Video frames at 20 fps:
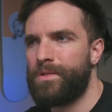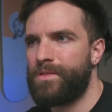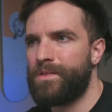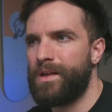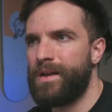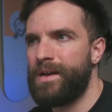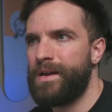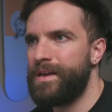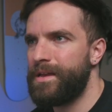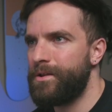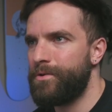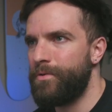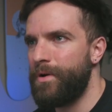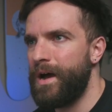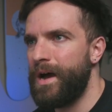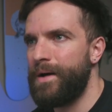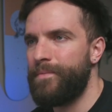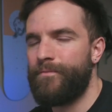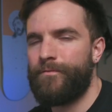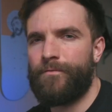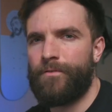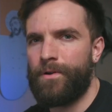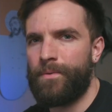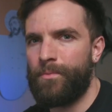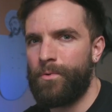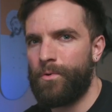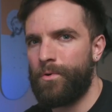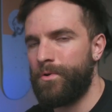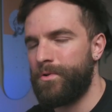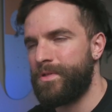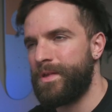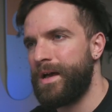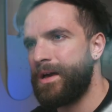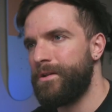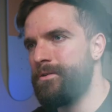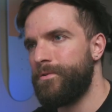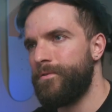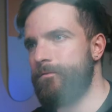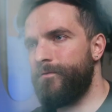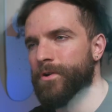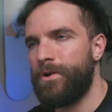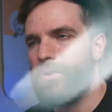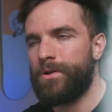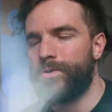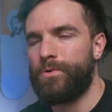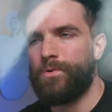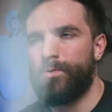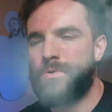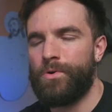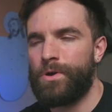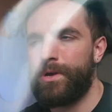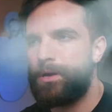I crop from horizontal to vertical?